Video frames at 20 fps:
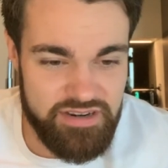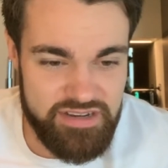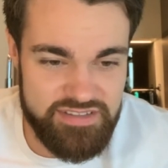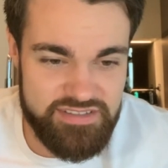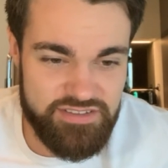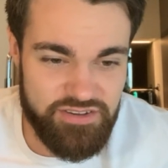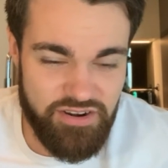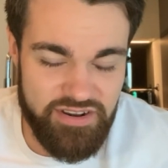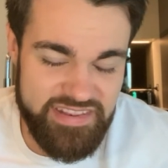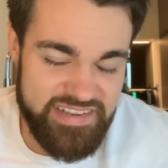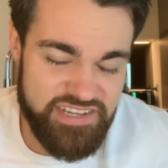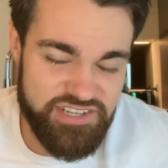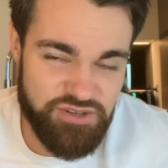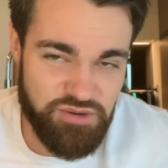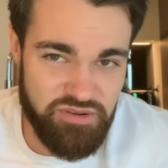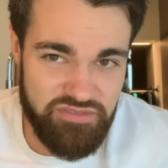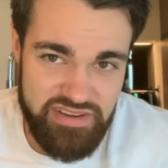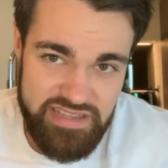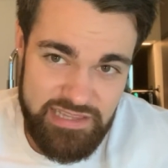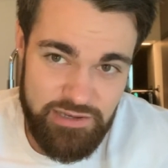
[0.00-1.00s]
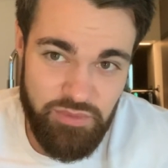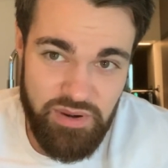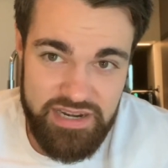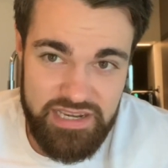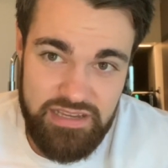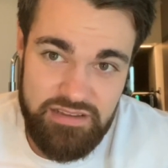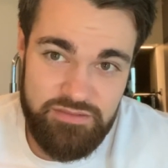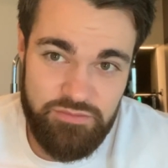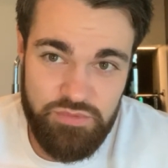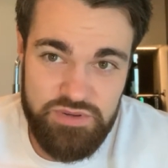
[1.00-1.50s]
and it's not an issue of either
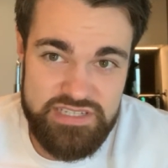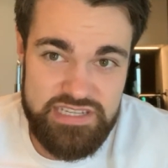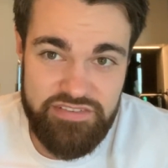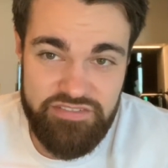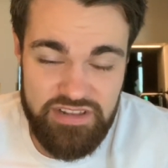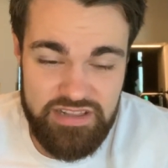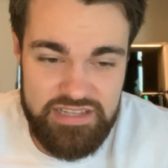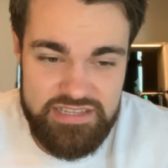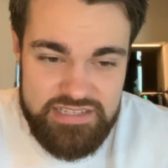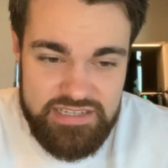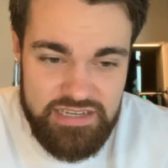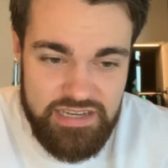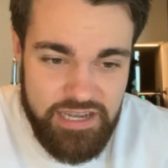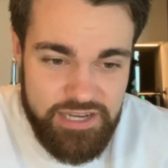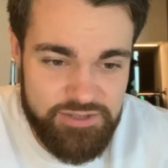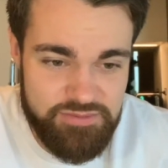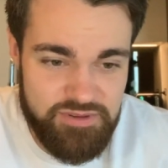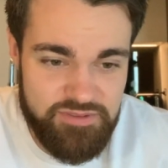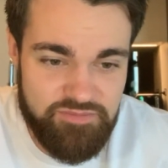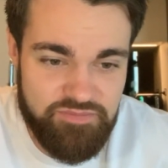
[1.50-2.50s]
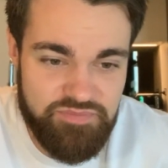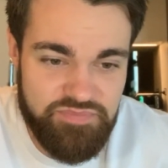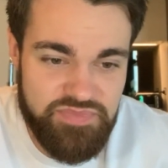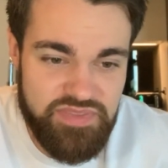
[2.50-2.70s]
one receiving less engagement.